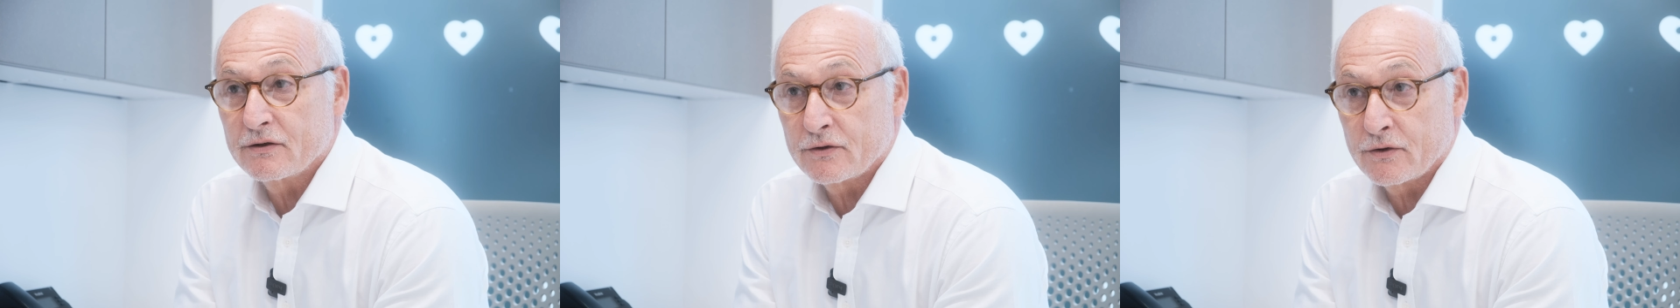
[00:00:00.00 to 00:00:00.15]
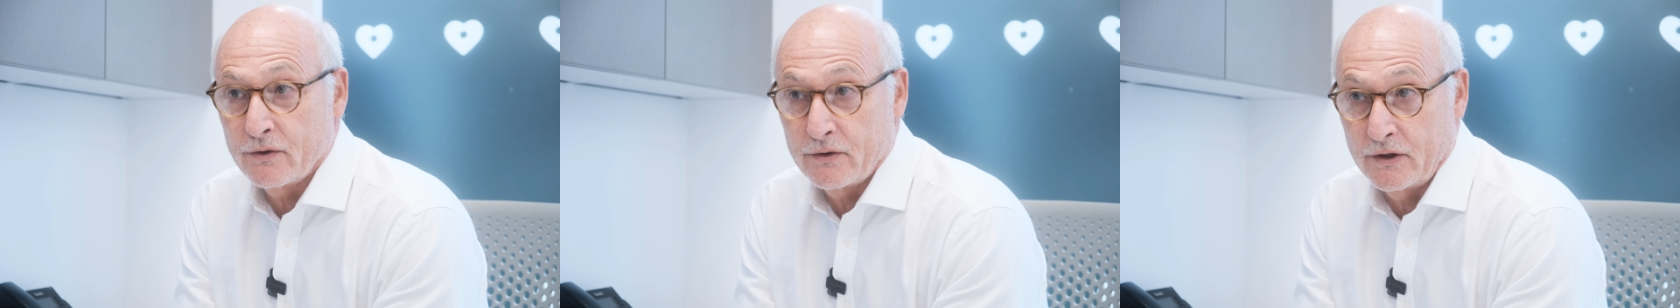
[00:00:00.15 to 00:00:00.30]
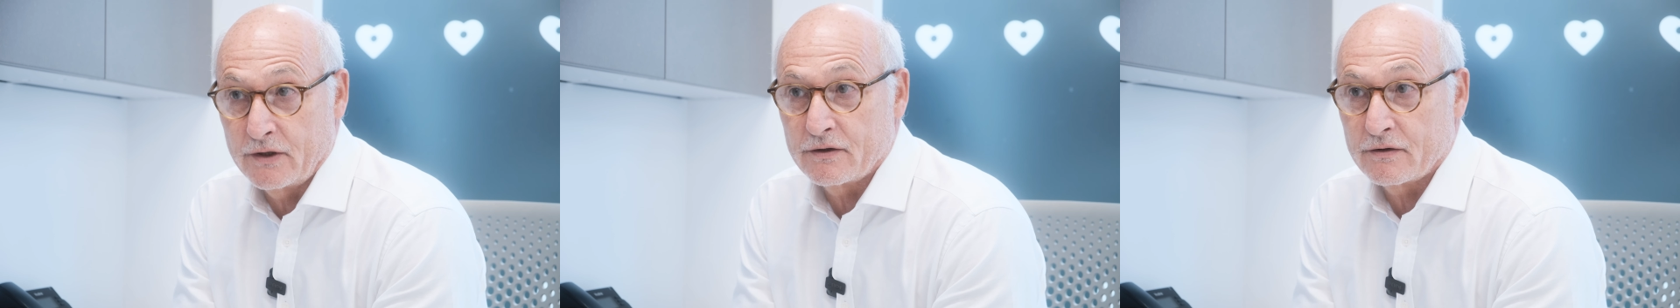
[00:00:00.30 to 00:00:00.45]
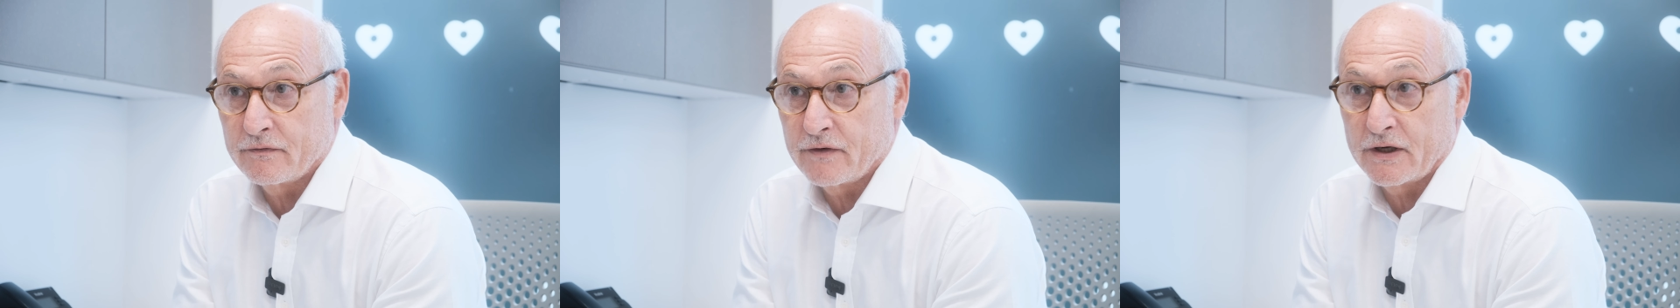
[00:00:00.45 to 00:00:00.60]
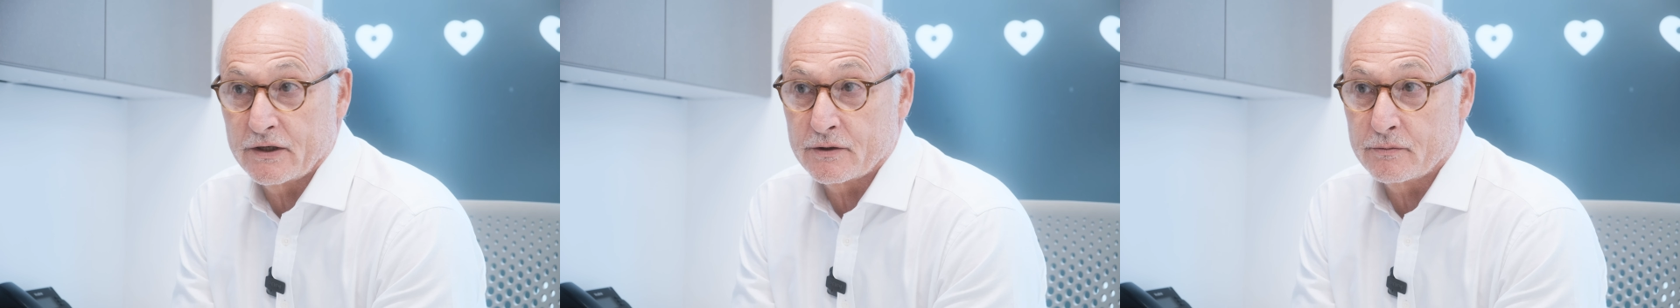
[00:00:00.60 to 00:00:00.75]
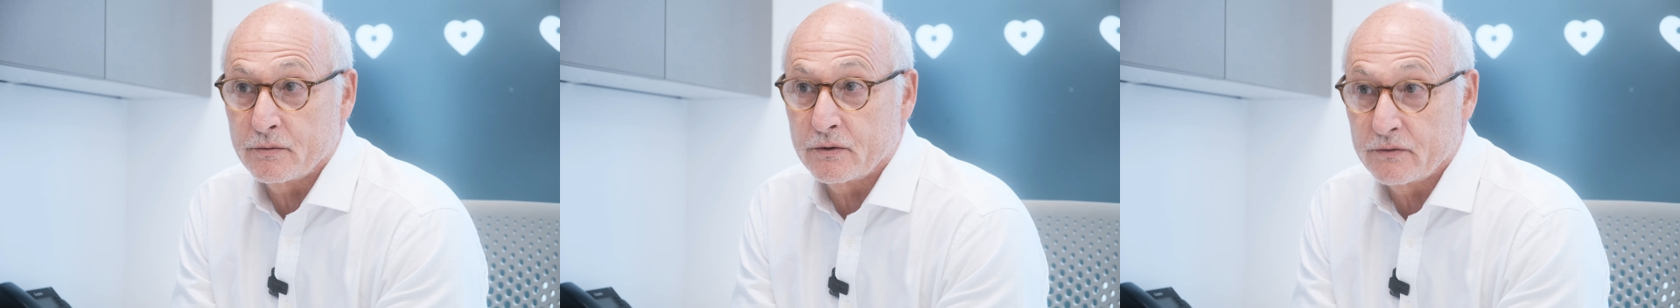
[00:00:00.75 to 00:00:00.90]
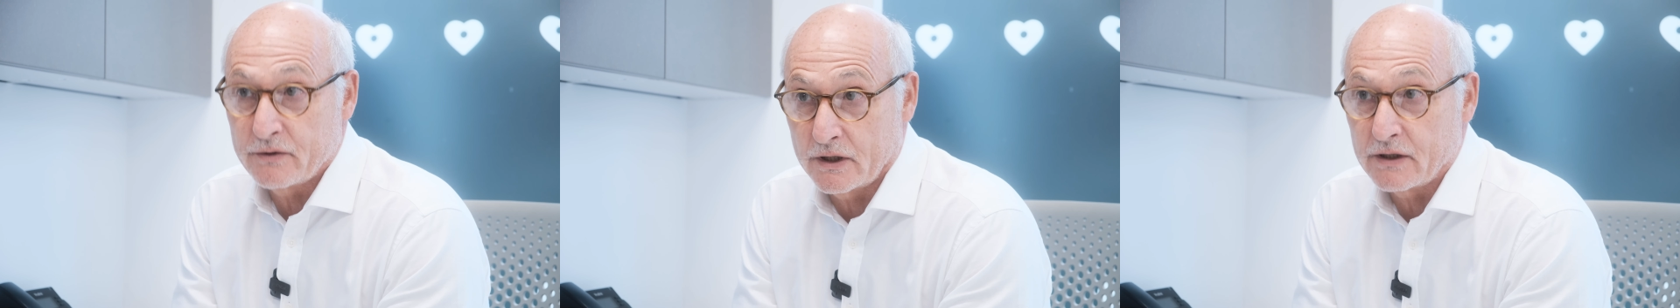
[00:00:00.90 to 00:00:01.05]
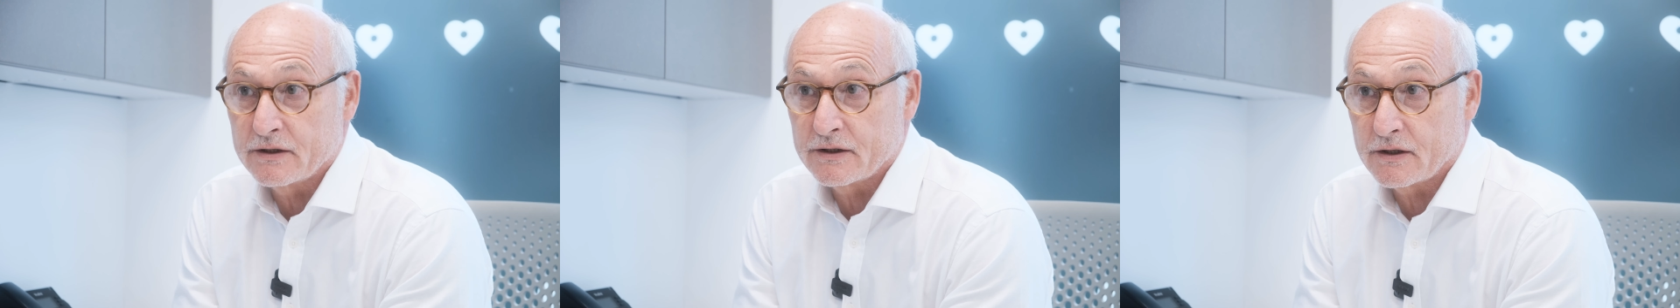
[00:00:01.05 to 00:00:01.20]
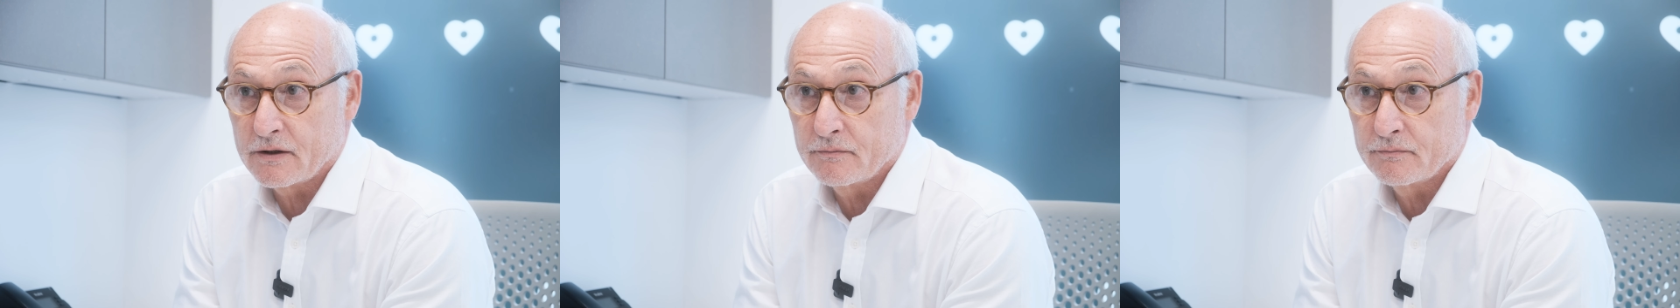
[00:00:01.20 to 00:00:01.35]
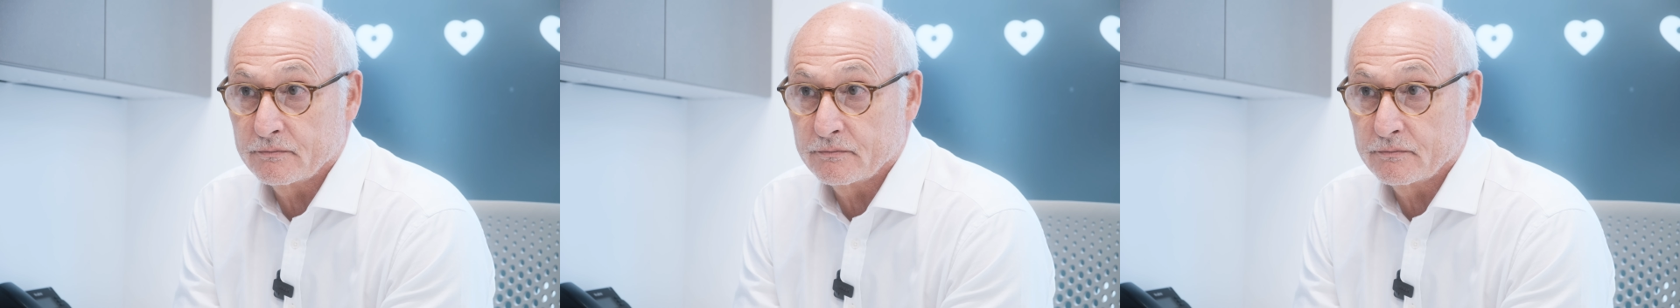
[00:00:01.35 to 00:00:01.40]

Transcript: to an intervertebral disc.